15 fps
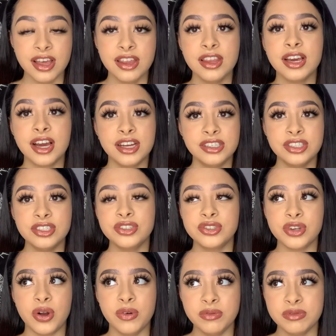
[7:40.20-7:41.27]
Like, I just
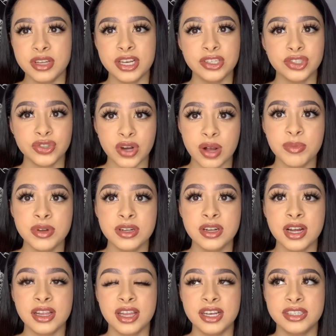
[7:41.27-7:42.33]
don't like drama.
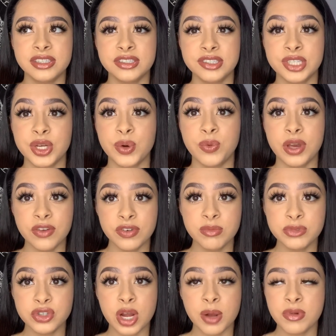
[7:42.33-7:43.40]
I like to stay away from
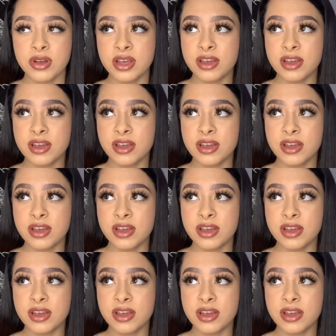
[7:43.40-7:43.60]
drama.